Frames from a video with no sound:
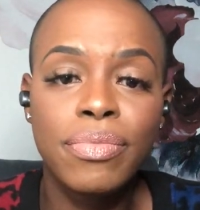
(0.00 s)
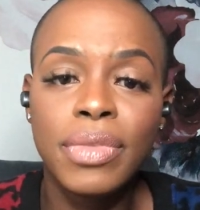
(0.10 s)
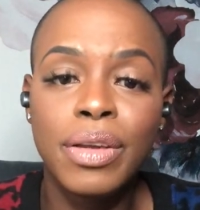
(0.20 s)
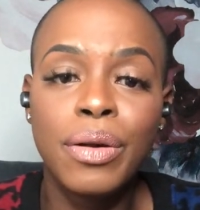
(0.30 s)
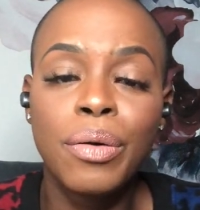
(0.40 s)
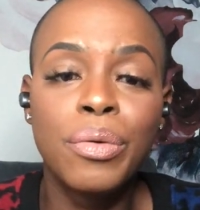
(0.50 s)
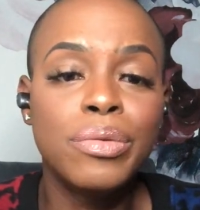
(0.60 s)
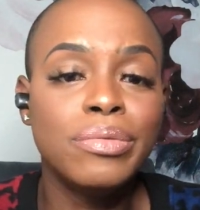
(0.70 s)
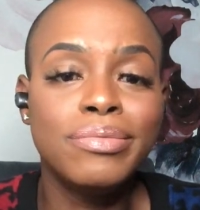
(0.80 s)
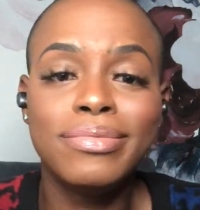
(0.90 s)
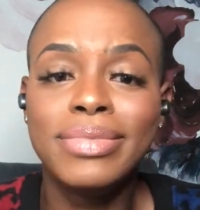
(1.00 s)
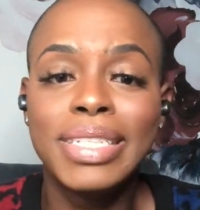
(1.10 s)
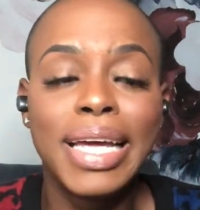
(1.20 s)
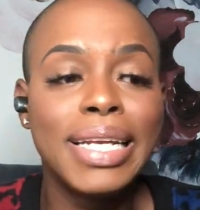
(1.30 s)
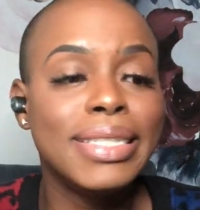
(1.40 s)
you know,
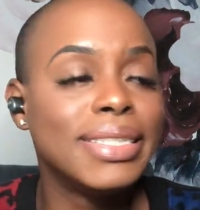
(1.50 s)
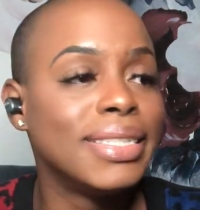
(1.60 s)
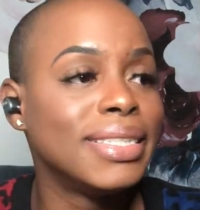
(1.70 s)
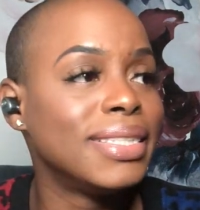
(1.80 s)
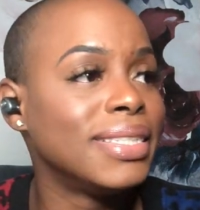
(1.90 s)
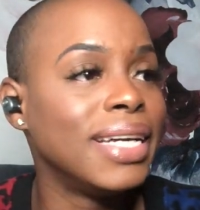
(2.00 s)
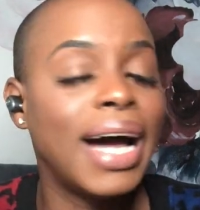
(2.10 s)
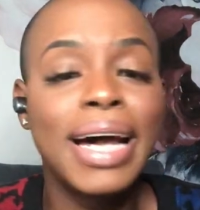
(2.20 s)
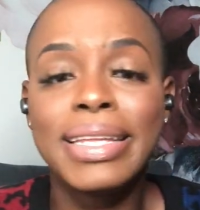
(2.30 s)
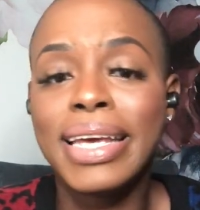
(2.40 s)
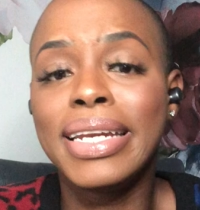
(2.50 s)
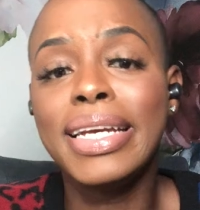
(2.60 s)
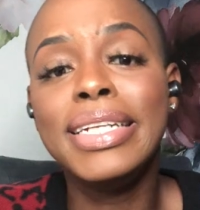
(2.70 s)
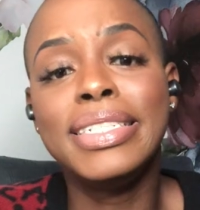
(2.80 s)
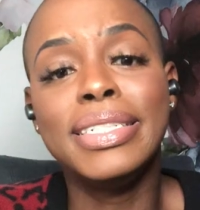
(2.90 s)
that God is out to
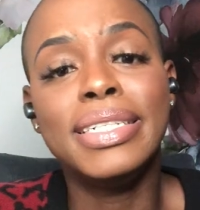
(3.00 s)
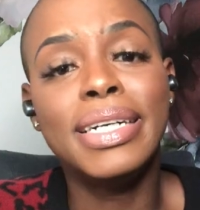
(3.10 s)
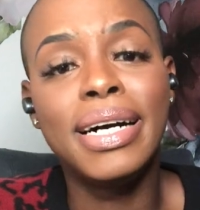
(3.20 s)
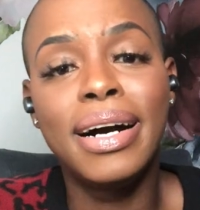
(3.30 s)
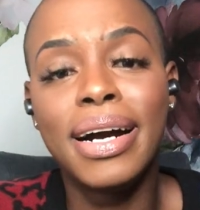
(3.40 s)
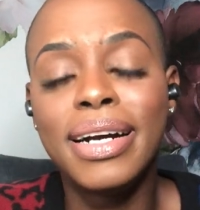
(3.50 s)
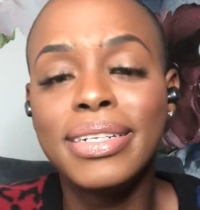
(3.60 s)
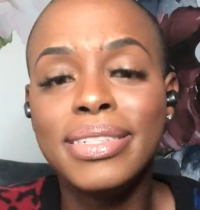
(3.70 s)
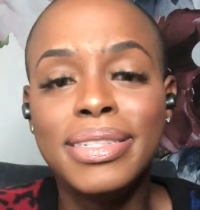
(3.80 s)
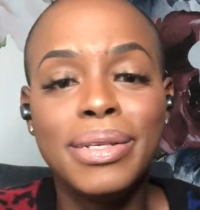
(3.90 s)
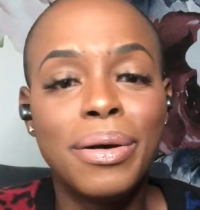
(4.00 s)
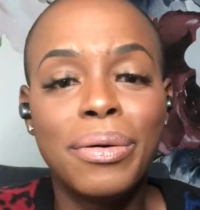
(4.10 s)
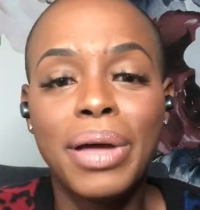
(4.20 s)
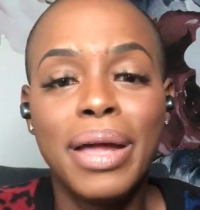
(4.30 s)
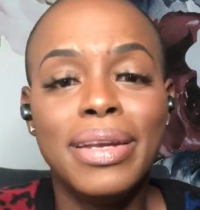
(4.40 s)
get you, or, you
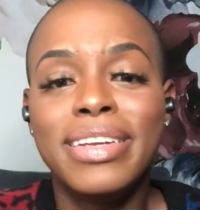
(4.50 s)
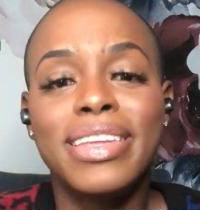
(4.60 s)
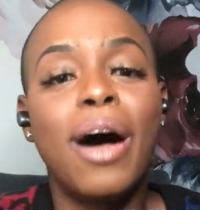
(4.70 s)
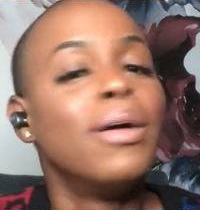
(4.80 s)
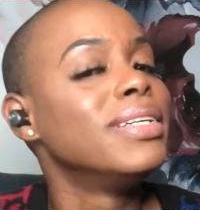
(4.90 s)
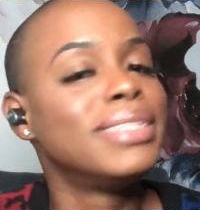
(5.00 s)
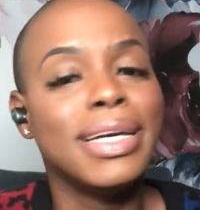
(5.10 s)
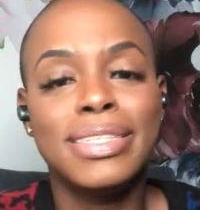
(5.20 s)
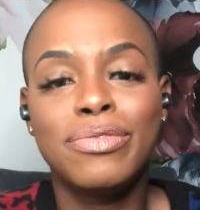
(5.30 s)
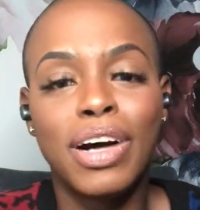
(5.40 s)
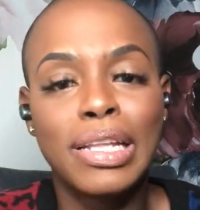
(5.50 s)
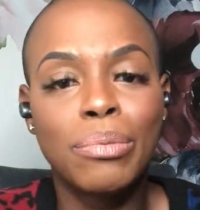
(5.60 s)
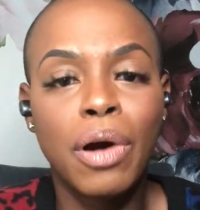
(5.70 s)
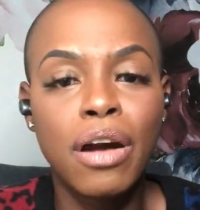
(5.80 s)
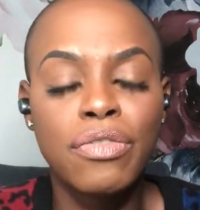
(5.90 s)
know, just all these things are falling
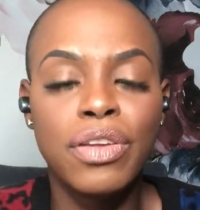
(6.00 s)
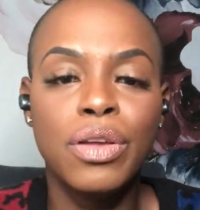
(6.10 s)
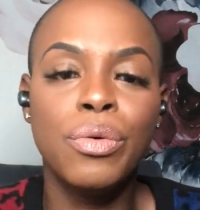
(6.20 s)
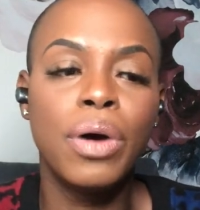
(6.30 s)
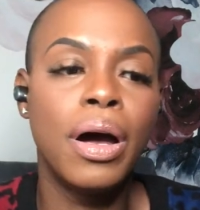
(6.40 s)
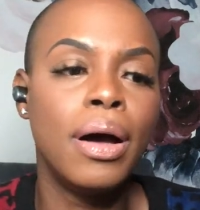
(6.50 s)
apart for you.